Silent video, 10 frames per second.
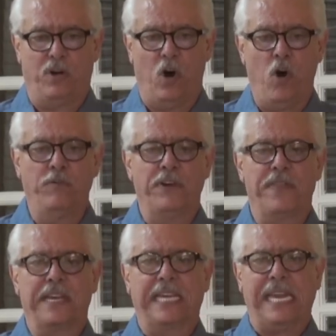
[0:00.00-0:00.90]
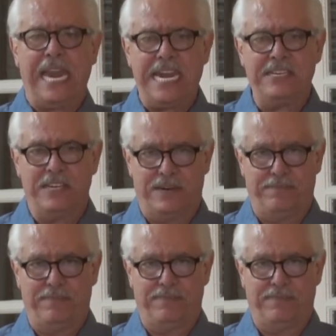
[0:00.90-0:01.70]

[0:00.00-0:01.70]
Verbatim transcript: over the kingdom.